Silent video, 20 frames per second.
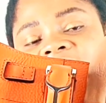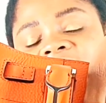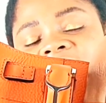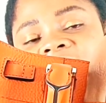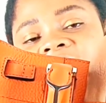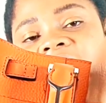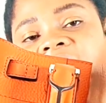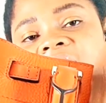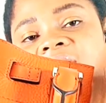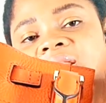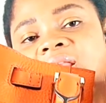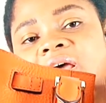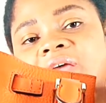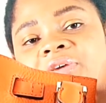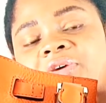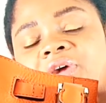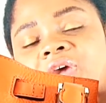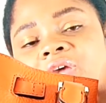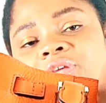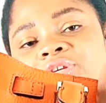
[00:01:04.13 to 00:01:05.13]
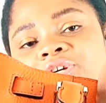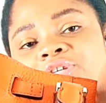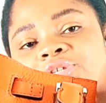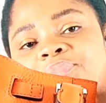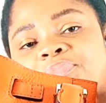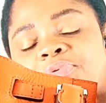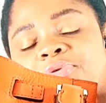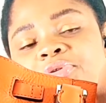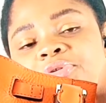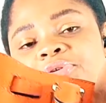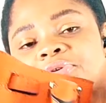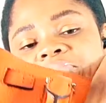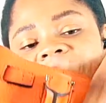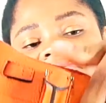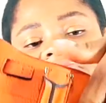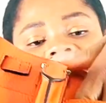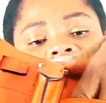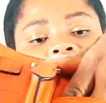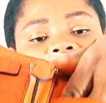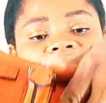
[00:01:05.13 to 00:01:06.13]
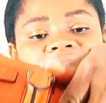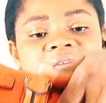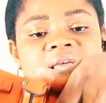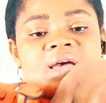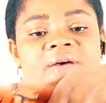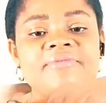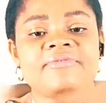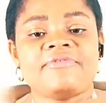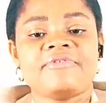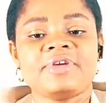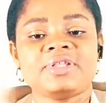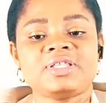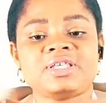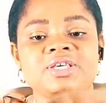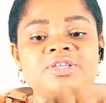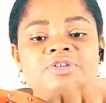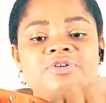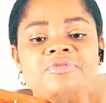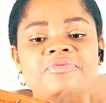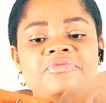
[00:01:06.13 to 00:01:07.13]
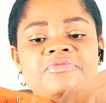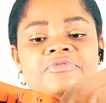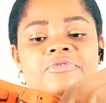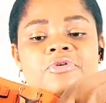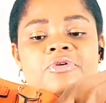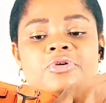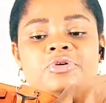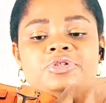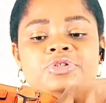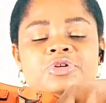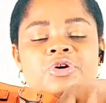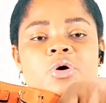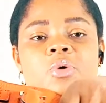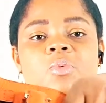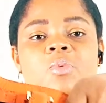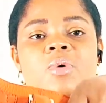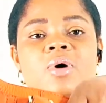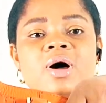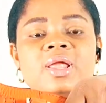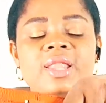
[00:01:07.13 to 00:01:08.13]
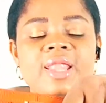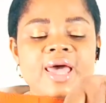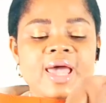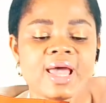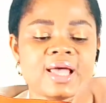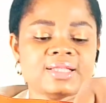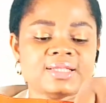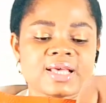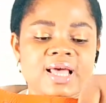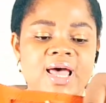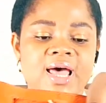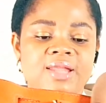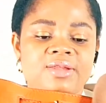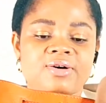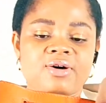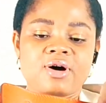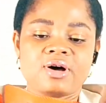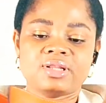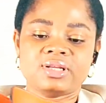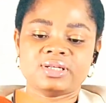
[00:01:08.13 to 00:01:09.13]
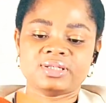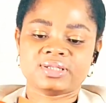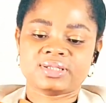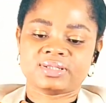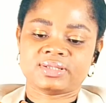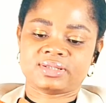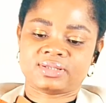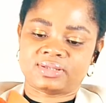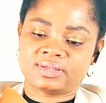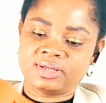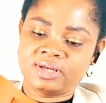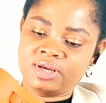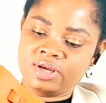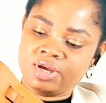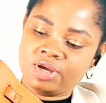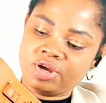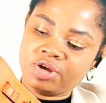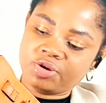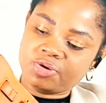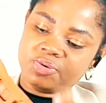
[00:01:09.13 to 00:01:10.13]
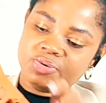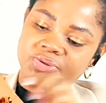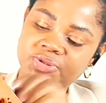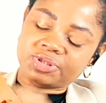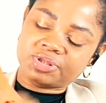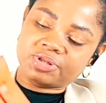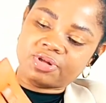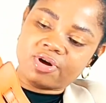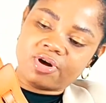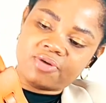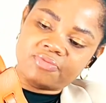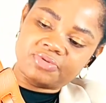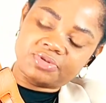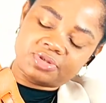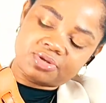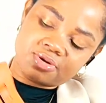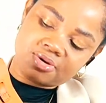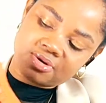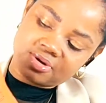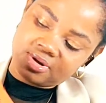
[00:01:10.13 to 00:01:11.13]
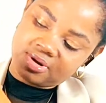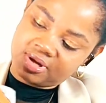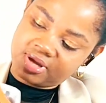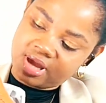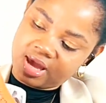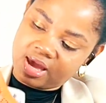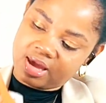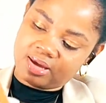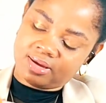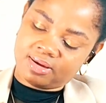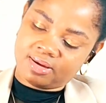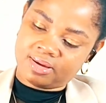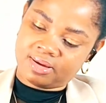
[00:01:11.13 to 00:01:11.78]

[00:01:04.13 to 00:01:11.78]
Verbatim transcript: the side that you can just put your phone it can fit in your phone your wallet and other good stuff so yeah